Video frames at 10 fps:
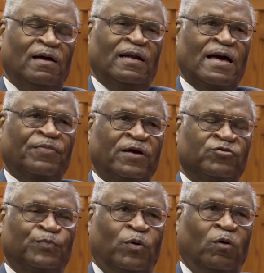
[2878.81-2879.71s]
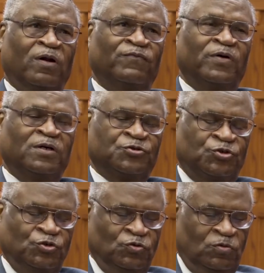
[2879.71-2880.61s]
And I think it's important for us
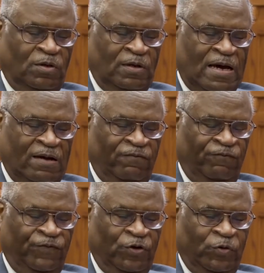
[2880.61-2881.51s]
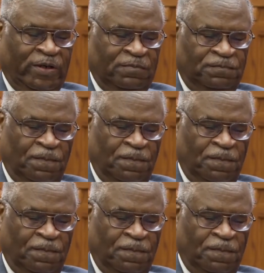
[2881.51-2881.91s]
to not view it